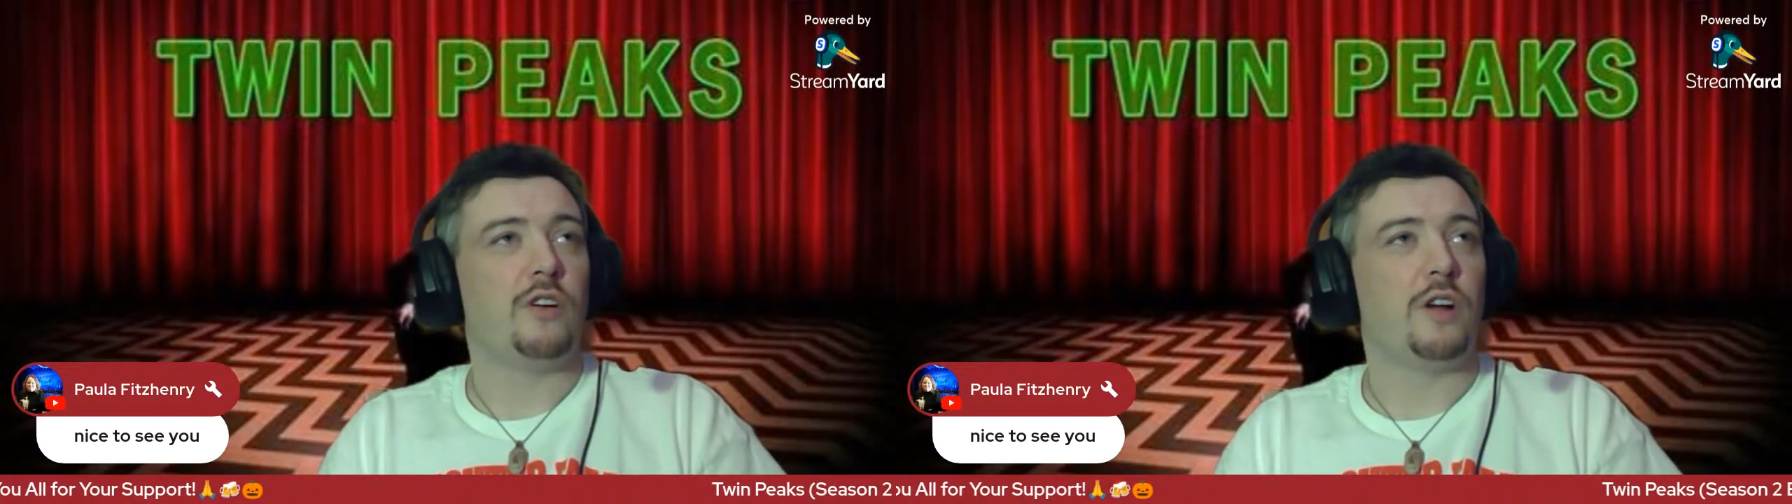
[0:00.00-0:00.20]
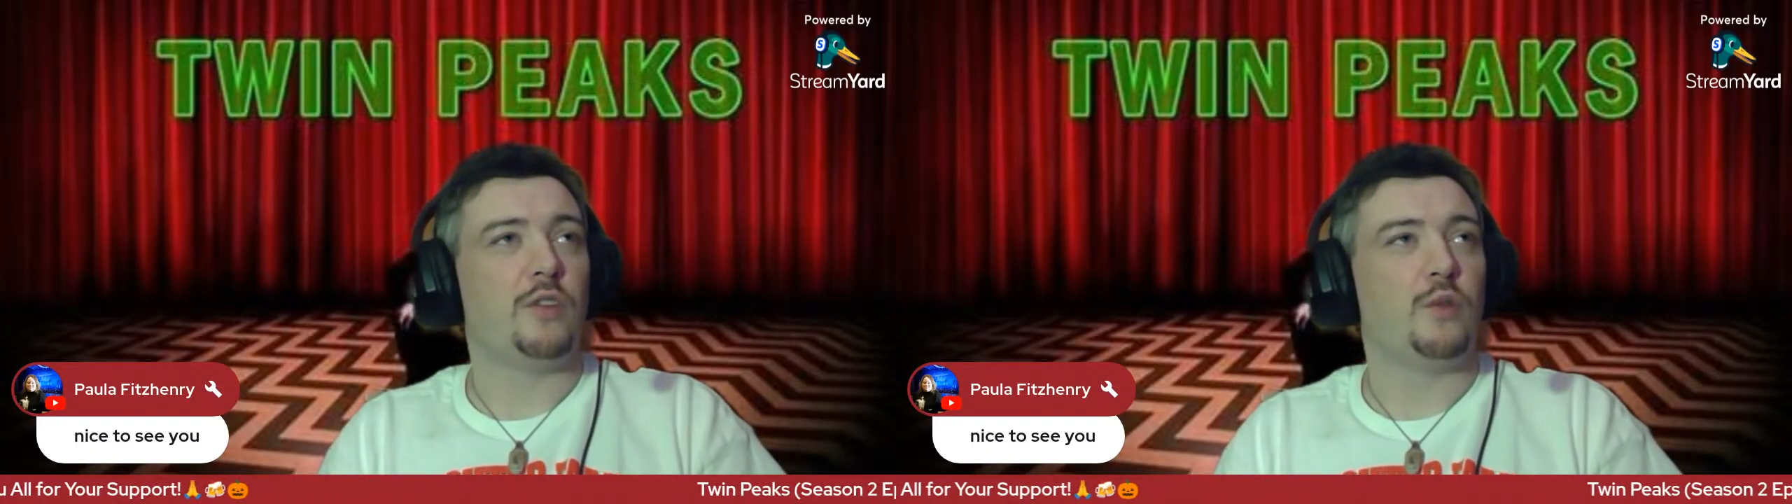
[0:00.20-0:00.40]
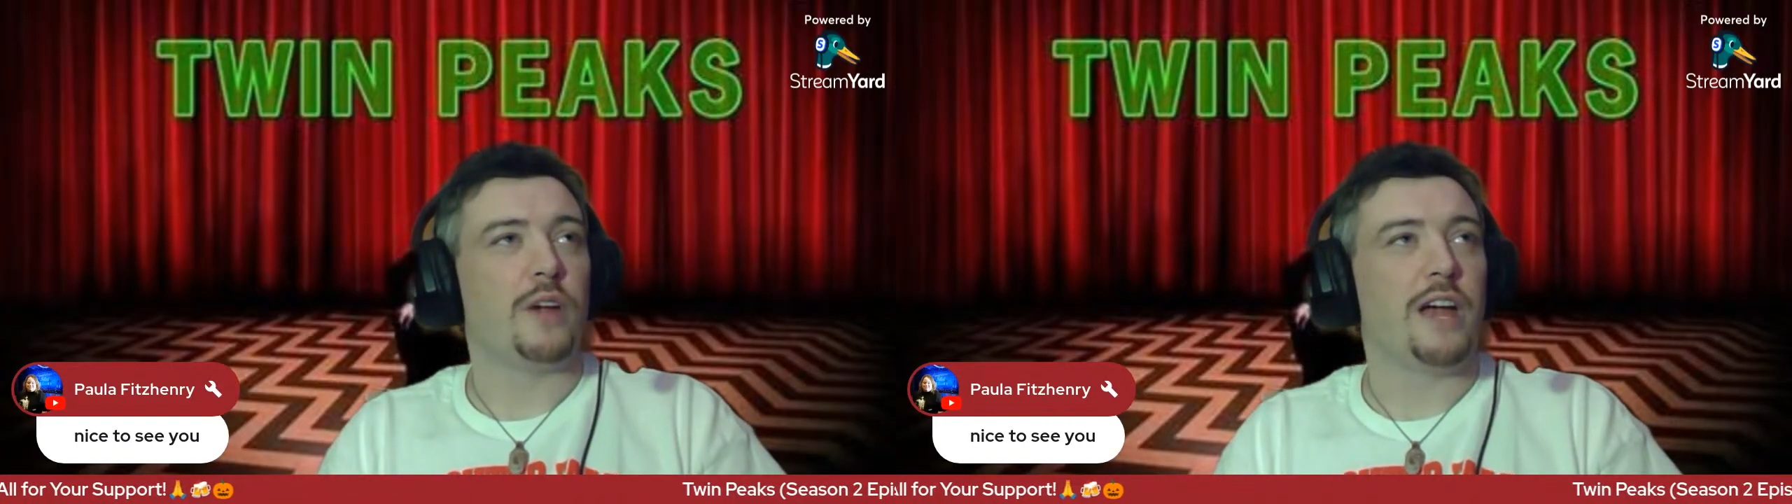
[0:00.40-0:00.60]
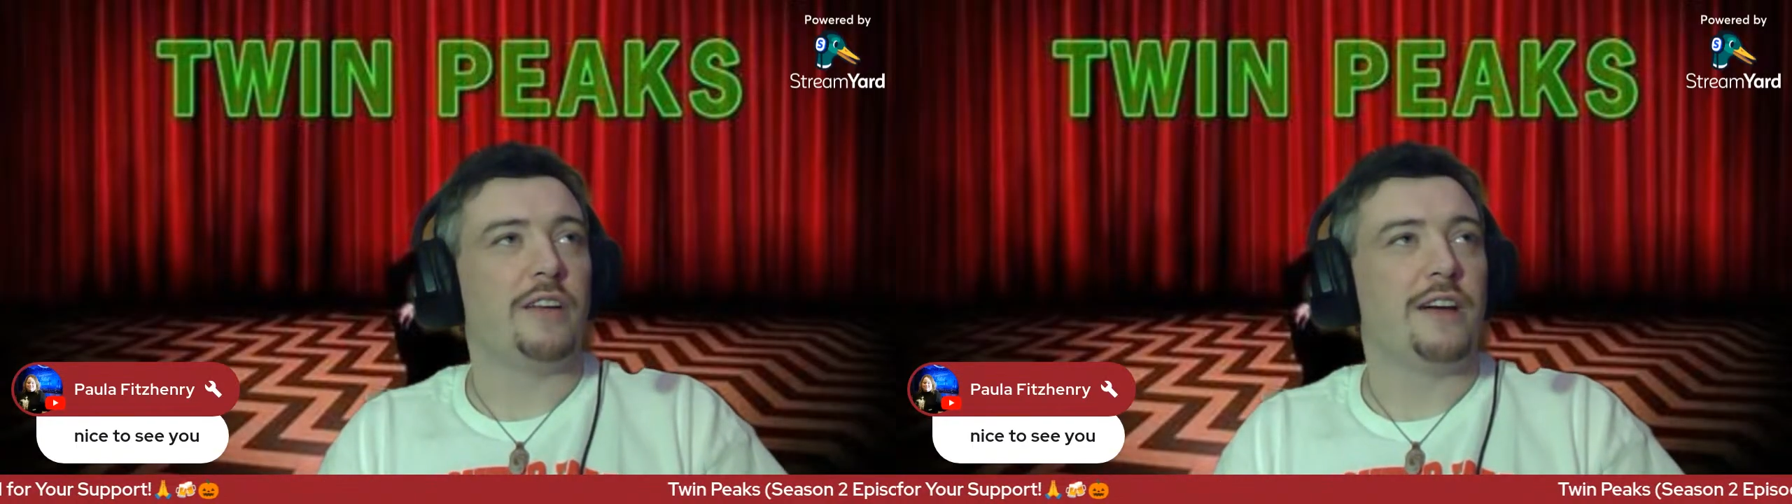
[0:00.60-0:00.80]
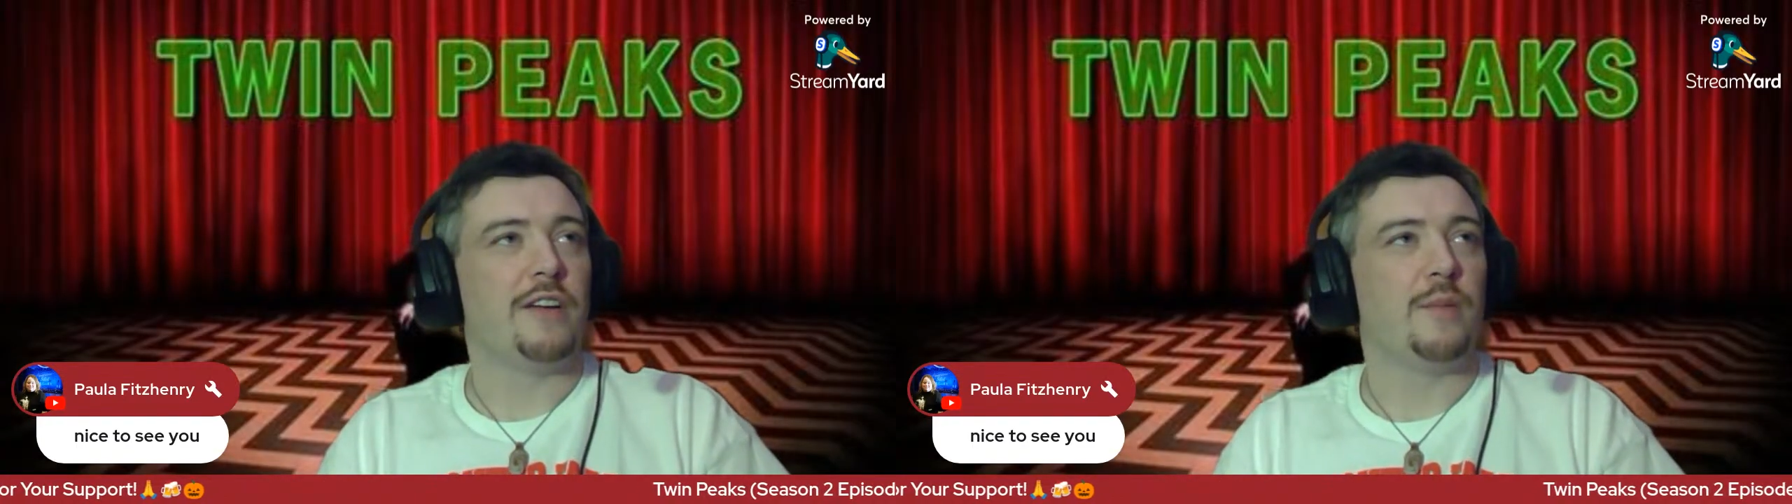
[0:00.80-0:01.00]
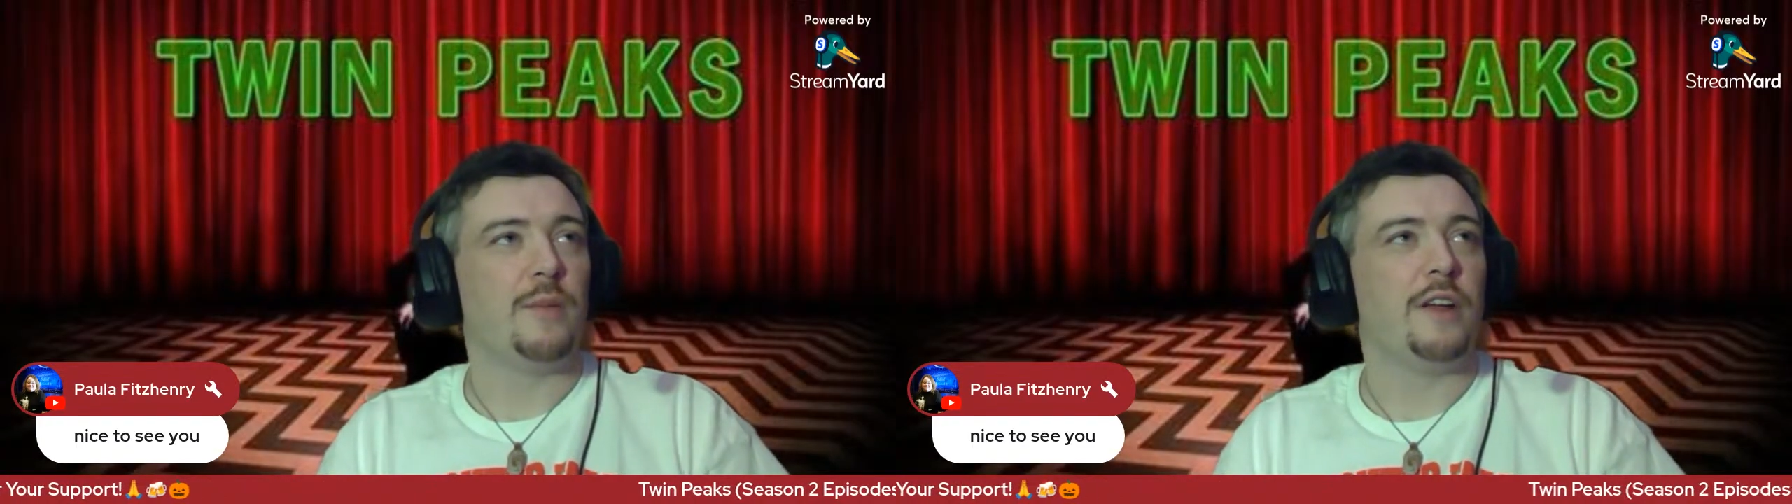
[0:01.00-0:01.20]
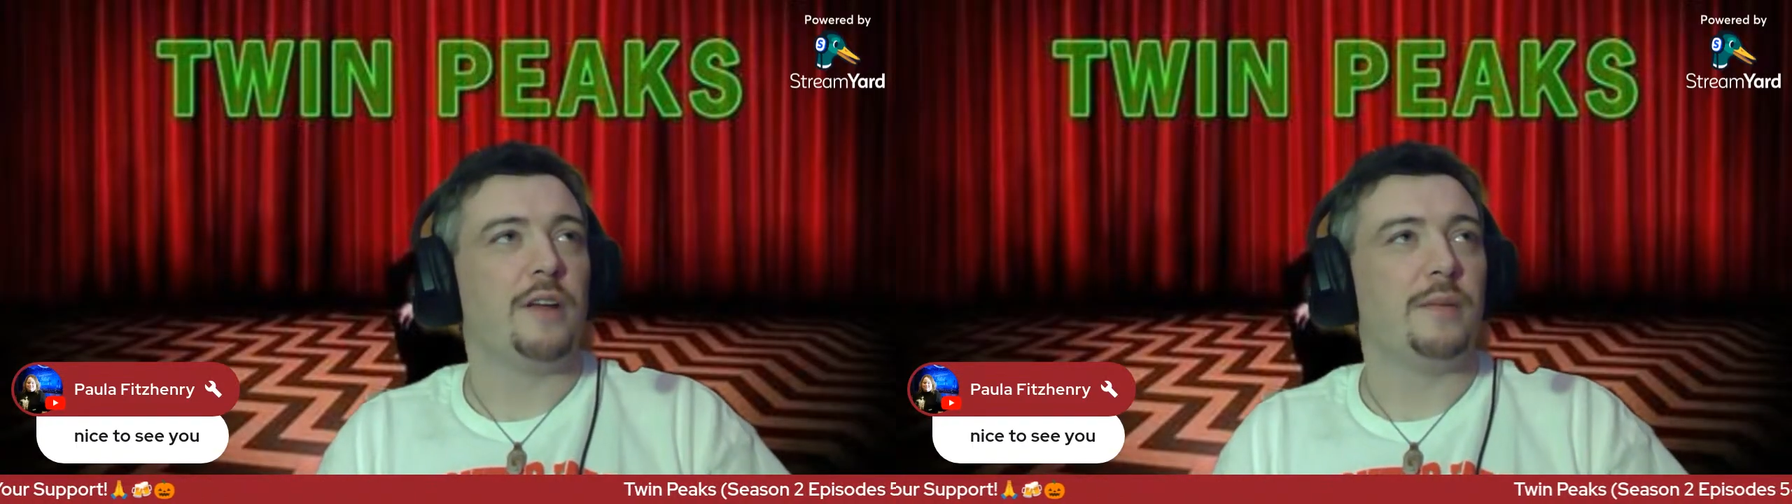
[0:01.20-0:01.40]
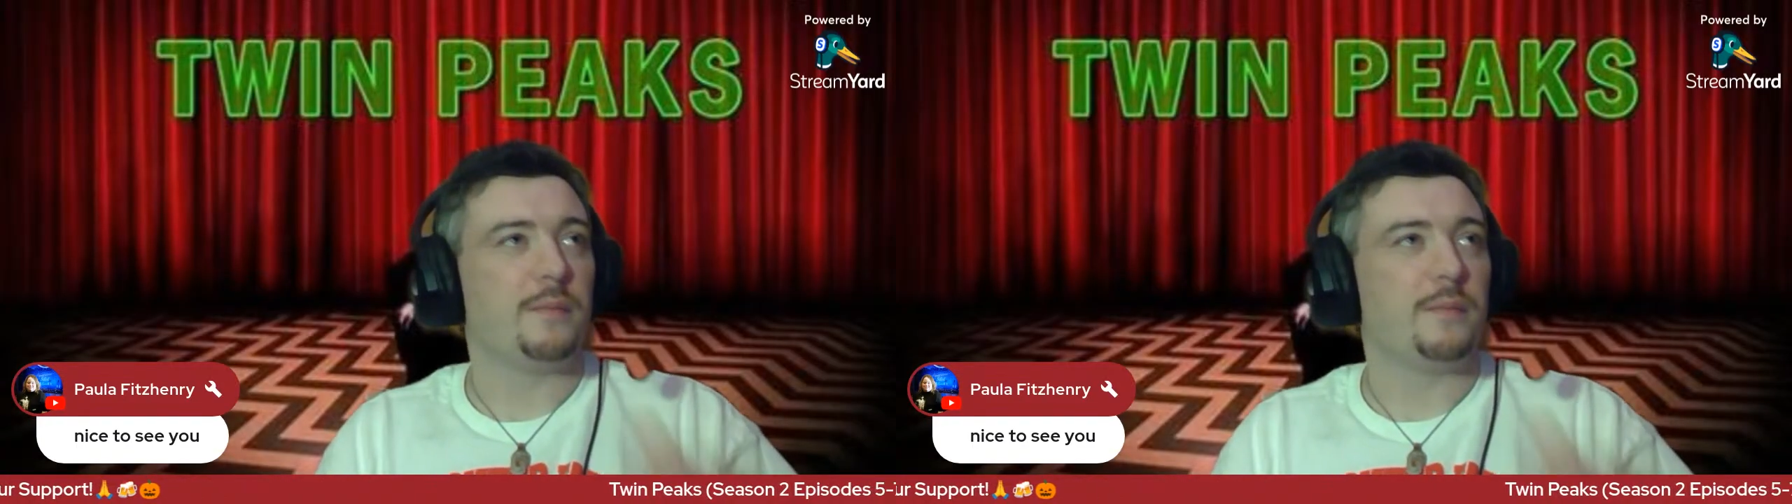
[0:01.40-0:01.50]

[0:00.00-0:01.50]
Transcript: I'll do a countdown in a minute.